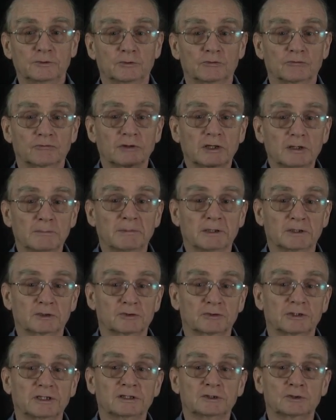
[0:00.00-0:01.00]
you
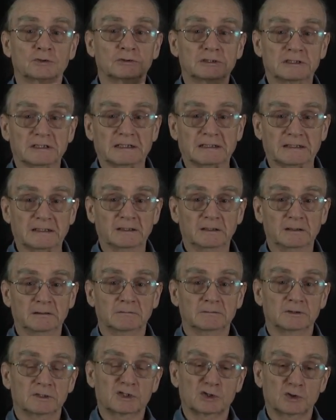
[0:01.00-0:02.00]
remeasure it today,
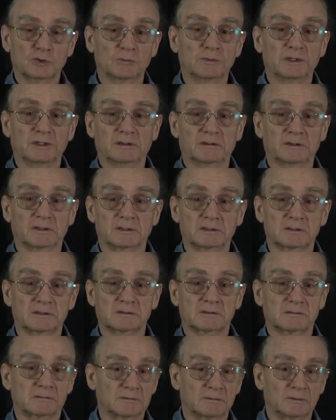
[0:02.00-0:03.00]
assuming
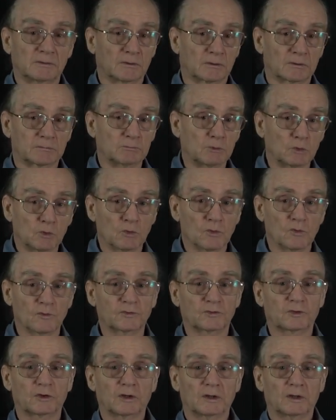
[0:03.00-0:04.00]
it's not
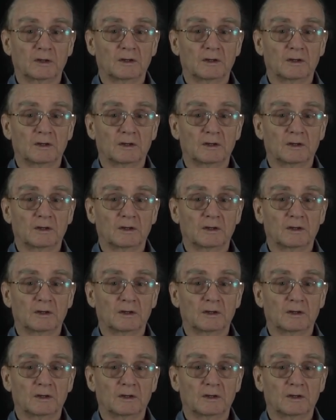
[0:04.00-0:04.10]
moved.